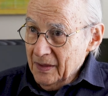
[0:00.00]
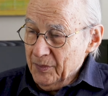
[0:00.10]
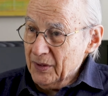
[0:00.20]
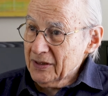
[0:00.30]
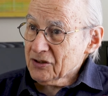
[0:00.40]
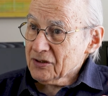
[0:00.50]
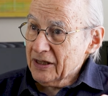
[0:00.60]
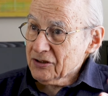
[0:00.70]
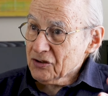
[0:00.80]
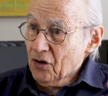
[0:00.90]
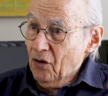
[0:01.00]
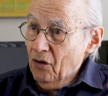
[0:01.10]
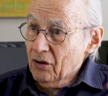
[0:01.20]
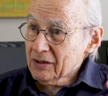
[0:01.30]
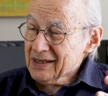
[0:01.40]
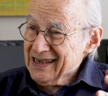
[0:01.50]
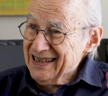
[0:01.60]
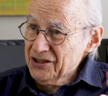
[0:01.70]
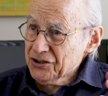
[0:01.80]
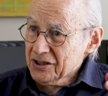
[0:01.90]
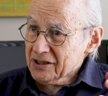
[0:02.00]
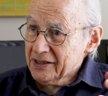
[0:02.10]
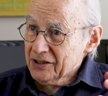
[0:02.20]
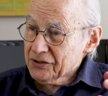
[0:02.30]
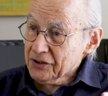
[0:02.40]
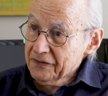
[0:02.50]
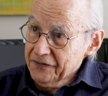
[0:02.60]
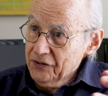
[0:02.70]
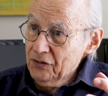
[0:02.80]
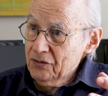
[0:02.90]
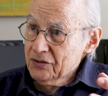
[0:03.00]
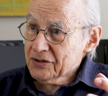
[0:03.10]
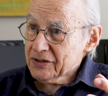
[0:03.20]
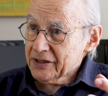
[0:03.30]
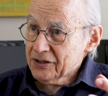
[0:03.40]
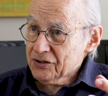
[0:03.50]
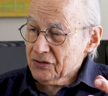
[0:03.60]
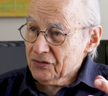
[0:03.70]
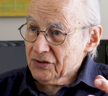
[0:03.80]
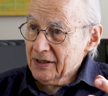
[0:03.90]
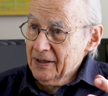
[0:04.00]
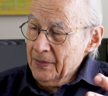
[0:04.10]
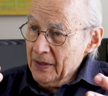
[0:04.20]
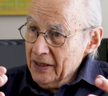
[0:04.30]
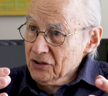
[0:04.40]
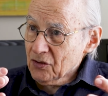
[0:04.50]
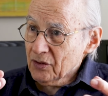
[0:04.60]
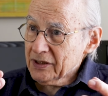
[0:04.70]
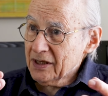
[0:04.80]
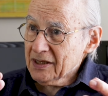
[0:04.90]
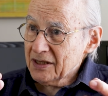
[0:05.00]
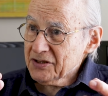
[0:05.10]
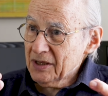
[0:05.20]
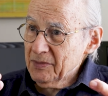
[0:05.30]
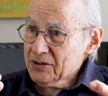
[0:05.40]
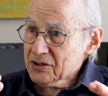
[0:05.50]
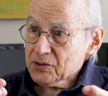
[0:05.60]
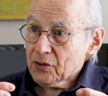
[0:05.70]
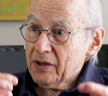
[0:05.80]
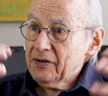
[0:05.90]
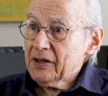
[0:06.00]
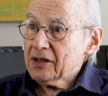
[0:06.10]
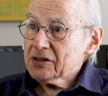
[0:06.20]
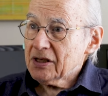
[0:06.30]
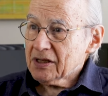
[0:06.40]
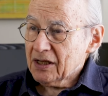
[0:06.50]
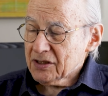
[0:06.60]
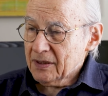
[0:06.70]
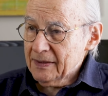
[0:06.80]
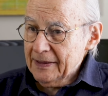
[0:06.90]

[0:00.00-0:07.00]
But it's called consciously to confuse the issues It's called anti-Semitism. So everything is anti-Semitic.